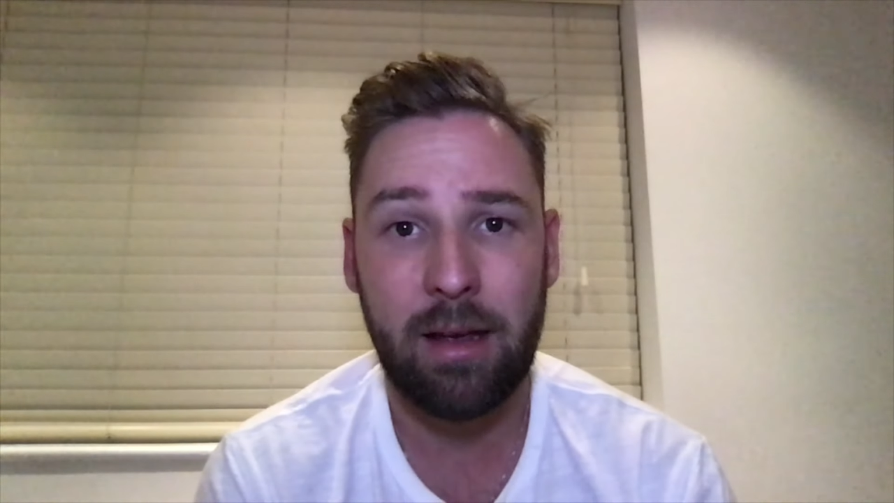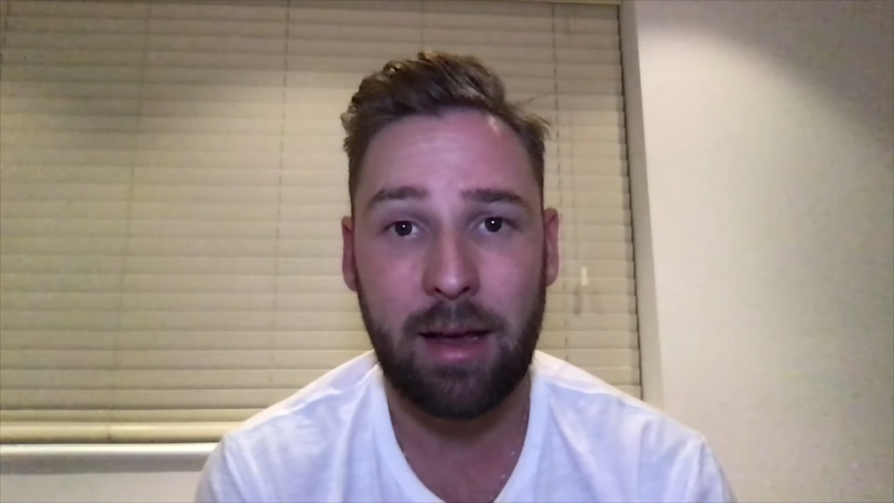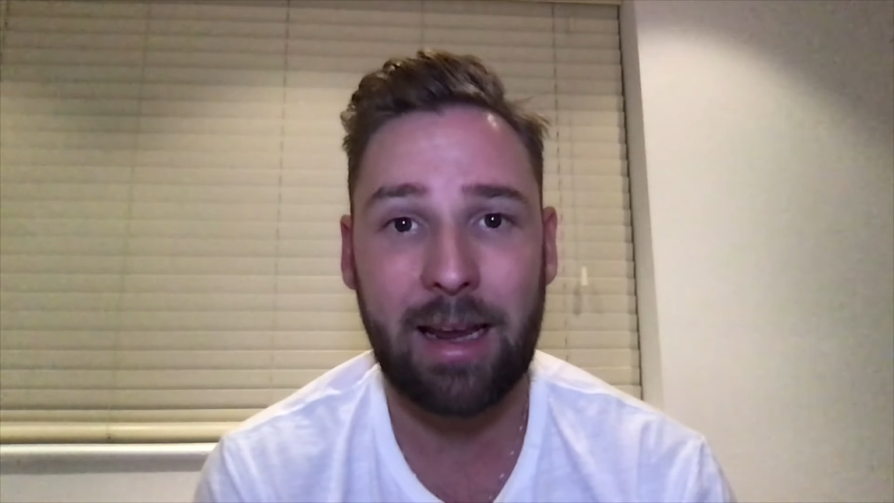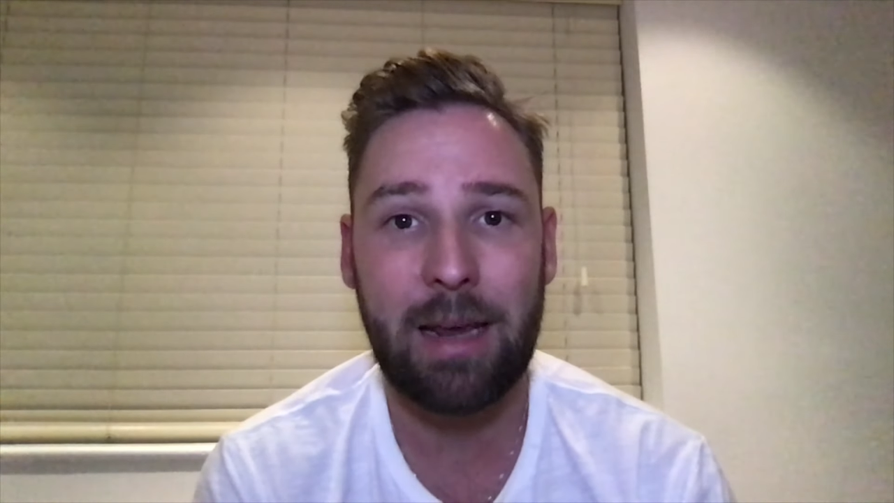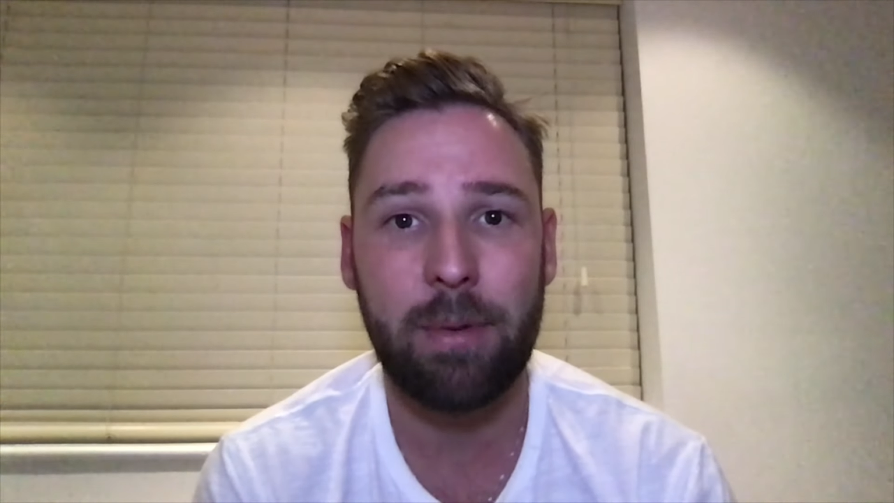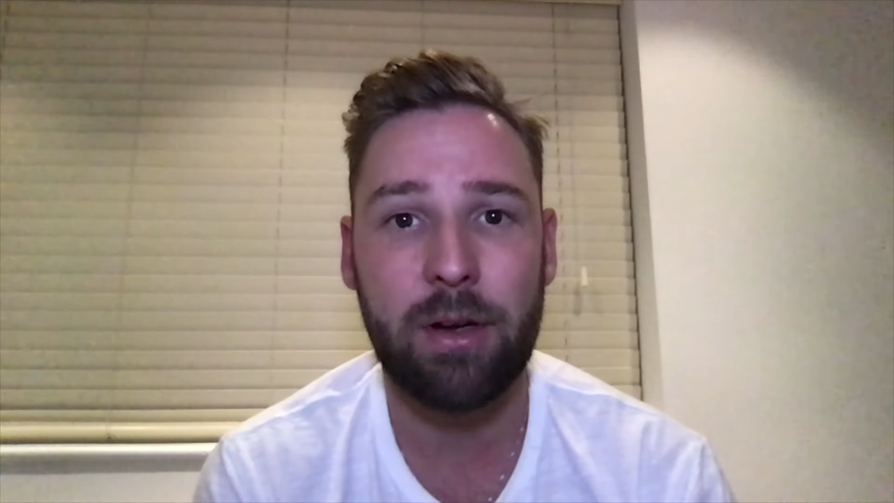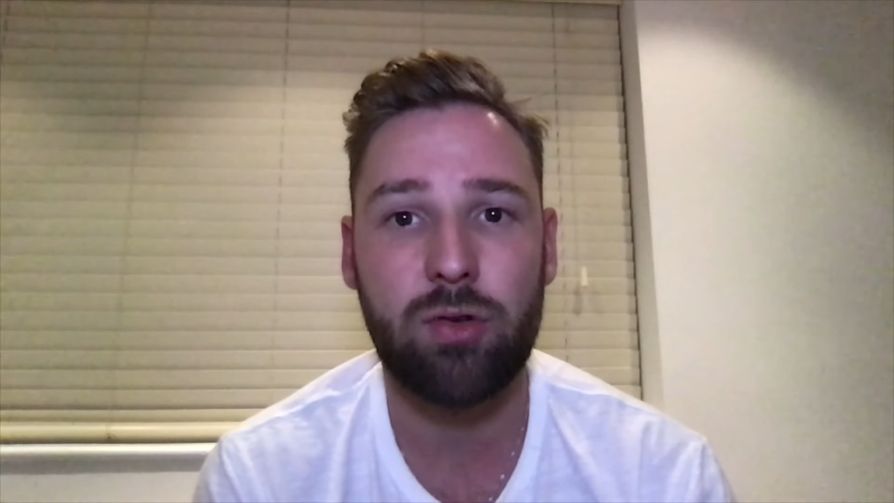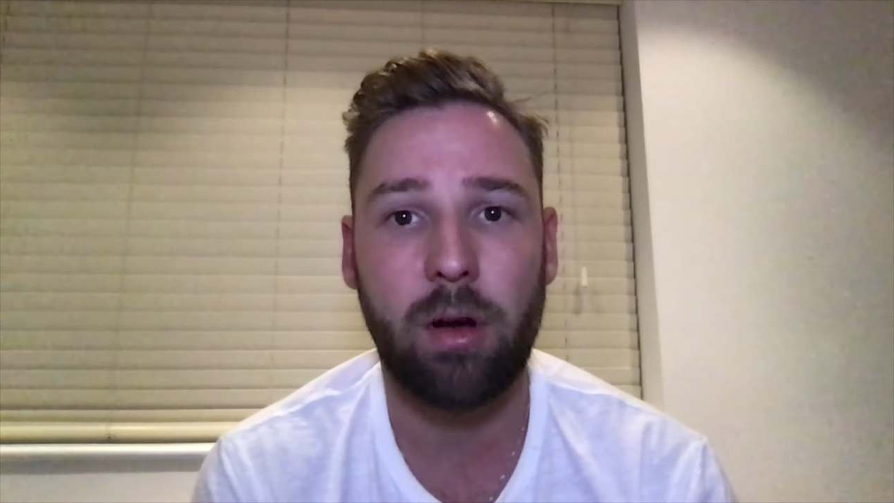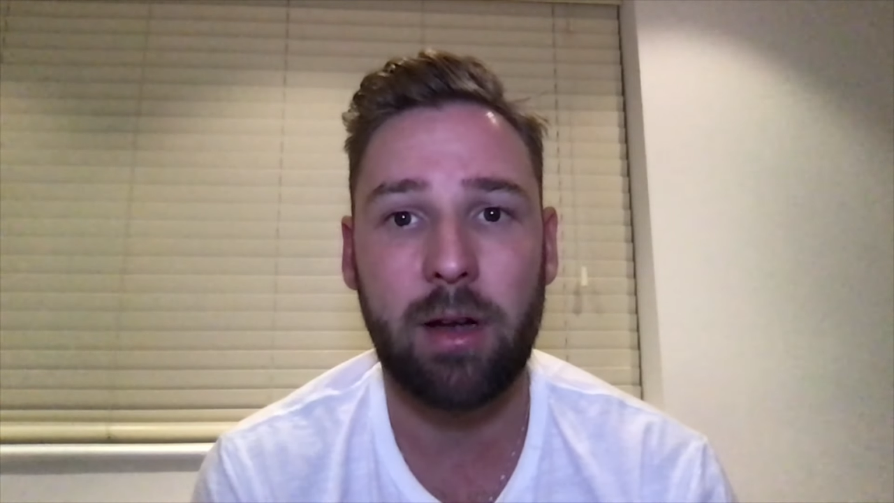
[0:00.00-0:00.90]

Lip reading: and keep it dry